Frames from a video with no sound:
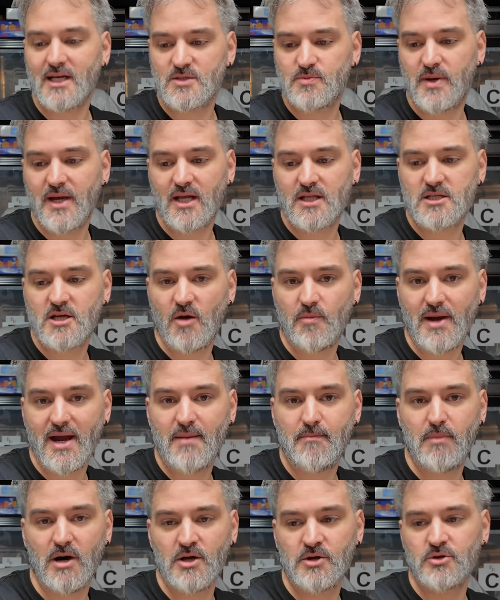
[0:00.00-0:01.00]
has picked up
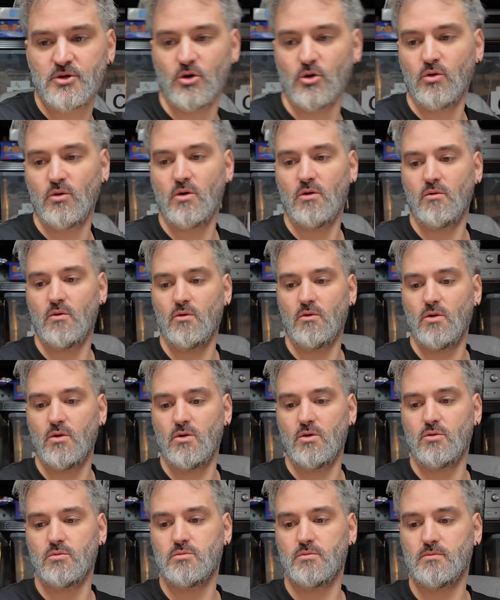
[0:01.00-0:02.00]
a bundle.
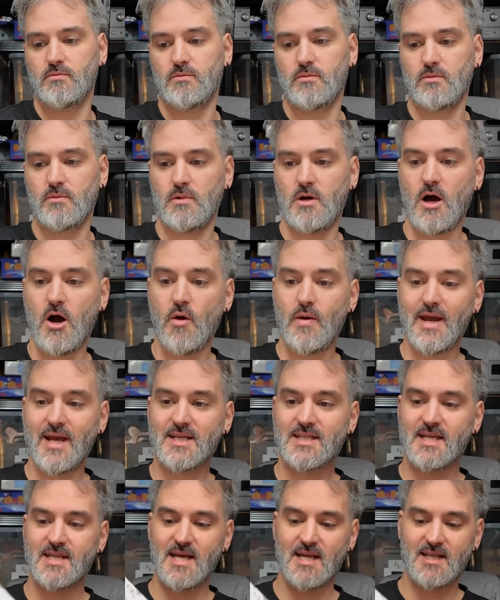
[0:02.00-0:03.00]
Oh, it
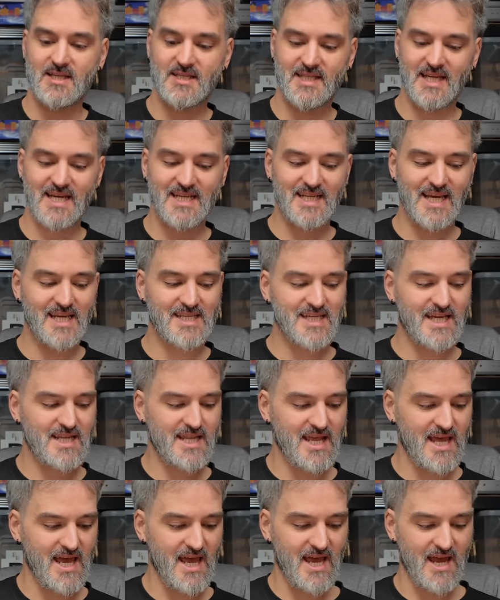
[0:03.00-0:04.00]
is in there. The CD's in
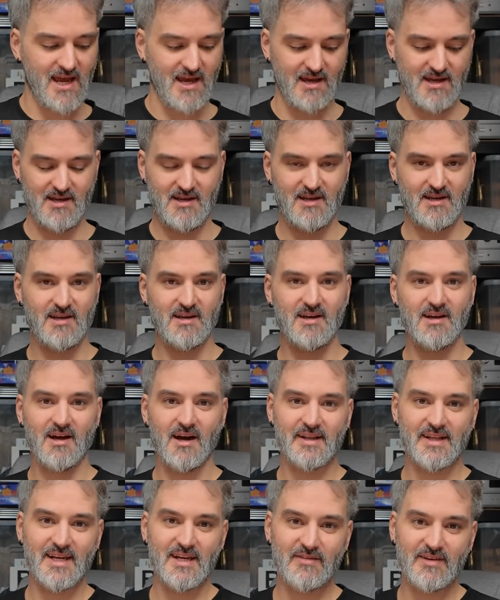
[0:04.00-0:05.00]
there.
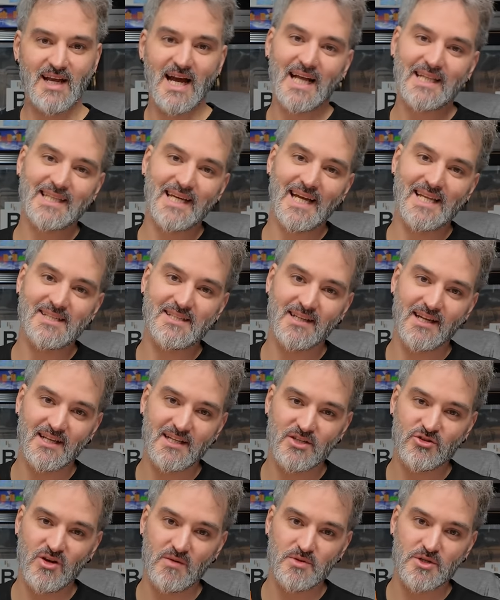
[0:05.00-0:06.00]
I didn't even add that into the
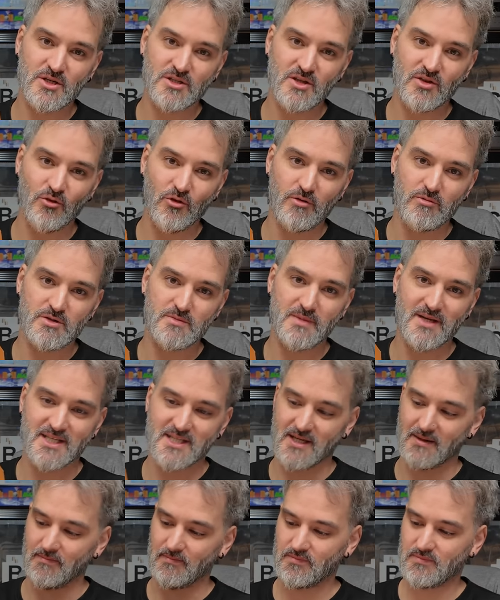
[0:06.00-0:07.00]
description because I thought it was
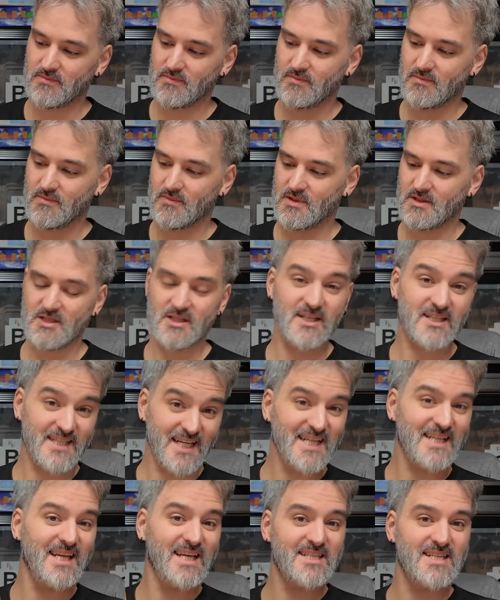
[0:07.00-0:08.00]
missing. So the
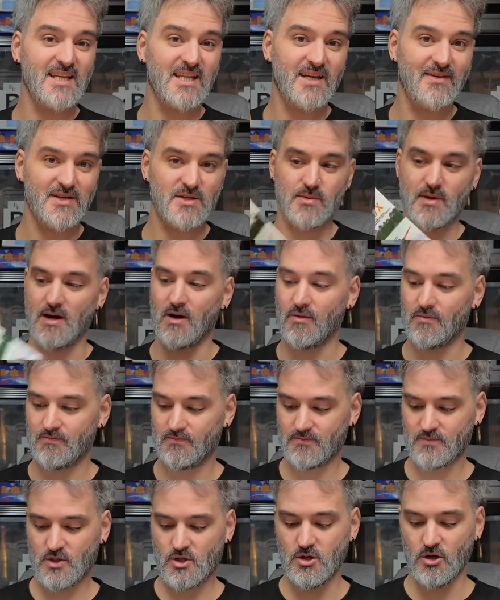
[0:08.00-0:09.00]
CD's in there as well.
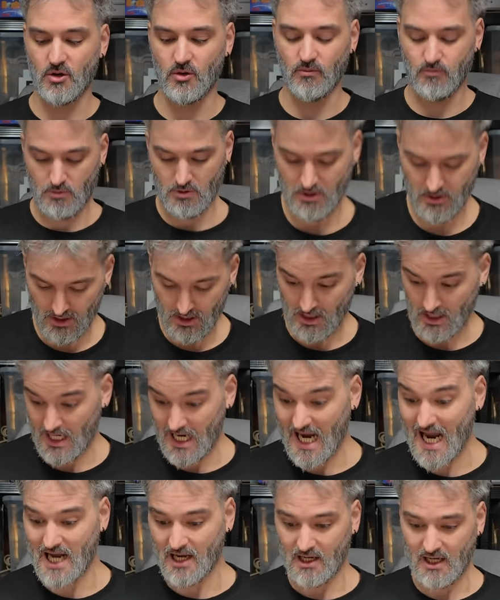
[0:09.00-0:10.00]
Cool.
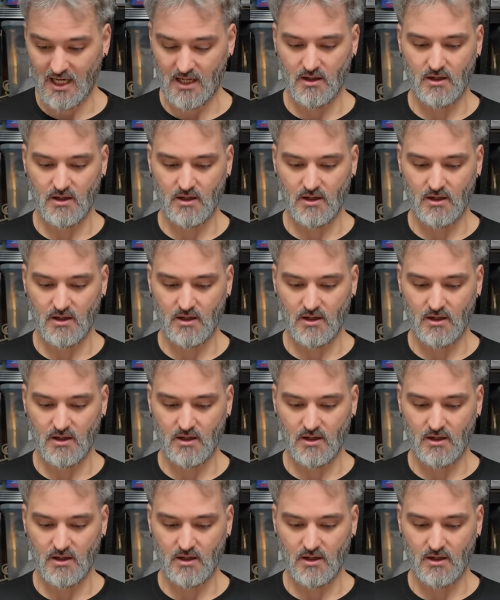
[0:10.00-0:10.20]
Ah!